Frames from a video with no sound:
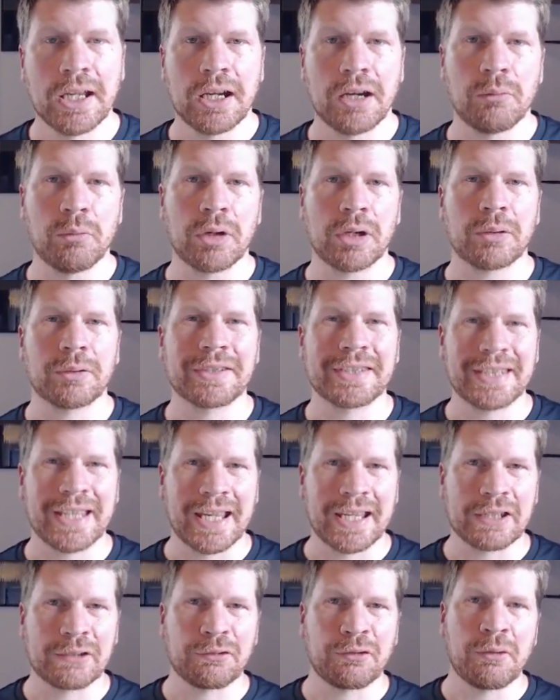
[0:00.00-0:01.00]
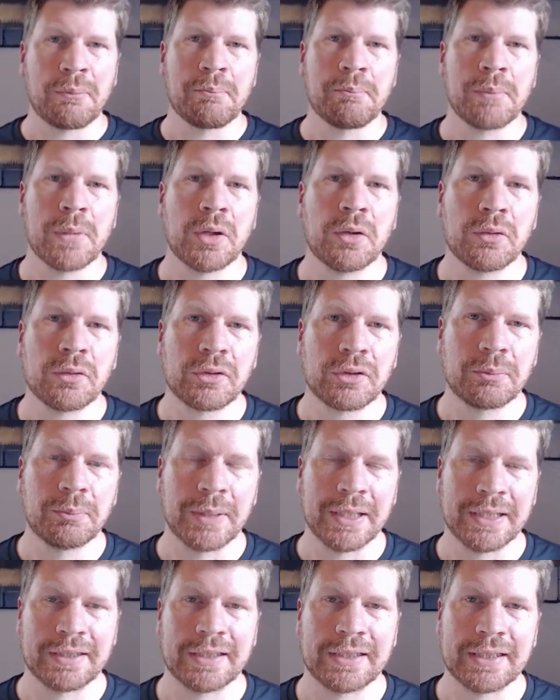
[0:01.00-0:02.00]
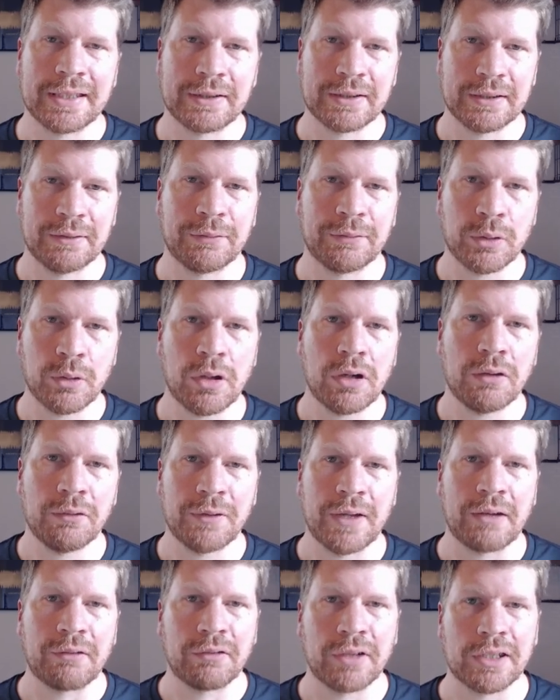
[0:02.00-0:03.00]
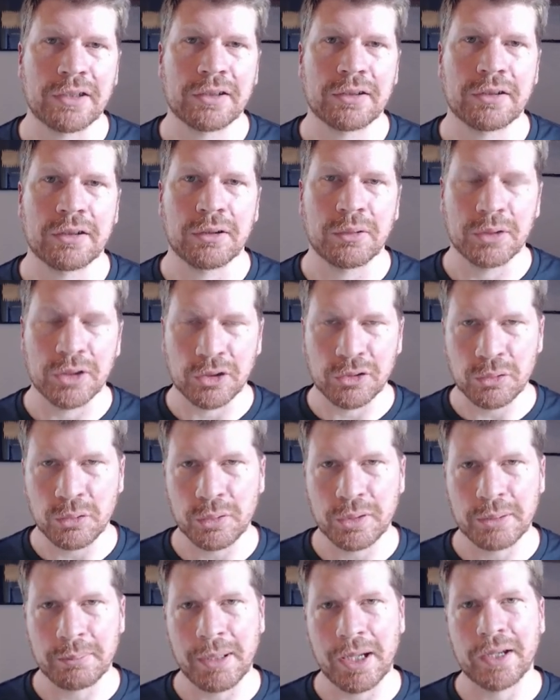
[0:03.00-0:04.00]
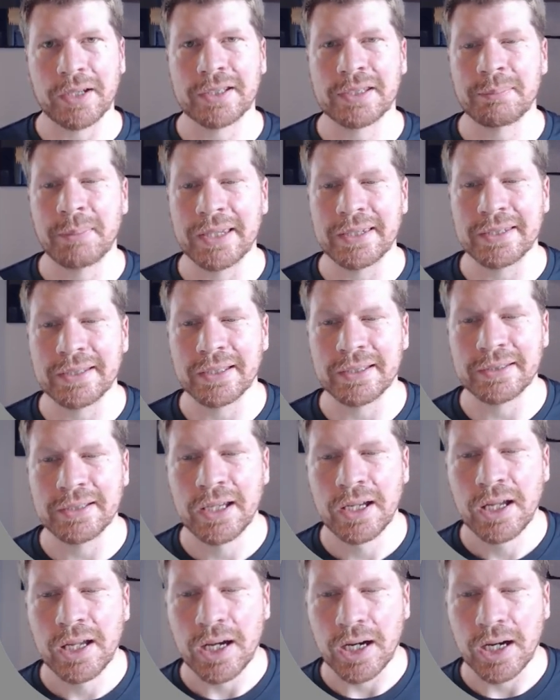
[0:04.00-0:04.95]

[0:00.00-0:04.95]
And what I would say is for most businesses, if you are VAT registered and you're talking about expenses,